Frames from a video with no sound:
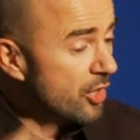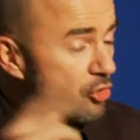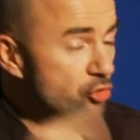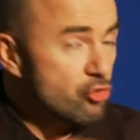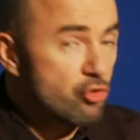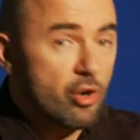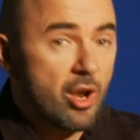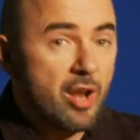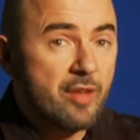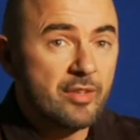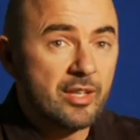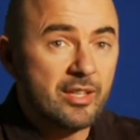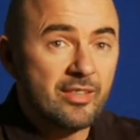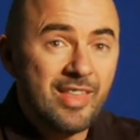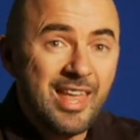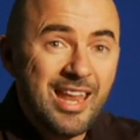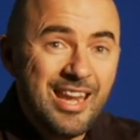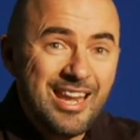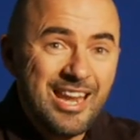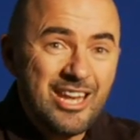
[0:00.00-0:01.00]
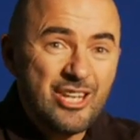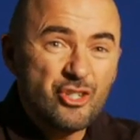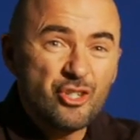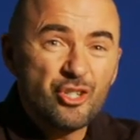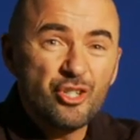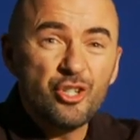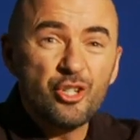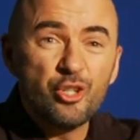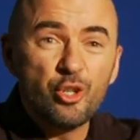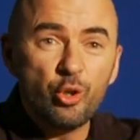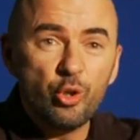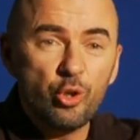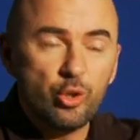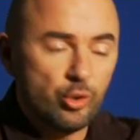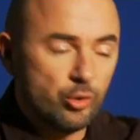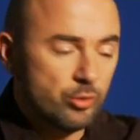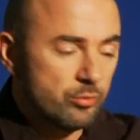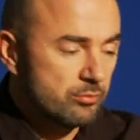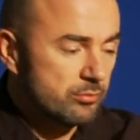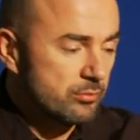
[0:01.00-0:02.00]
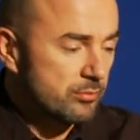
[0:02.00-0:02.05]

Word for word: driving their nation cuckoo.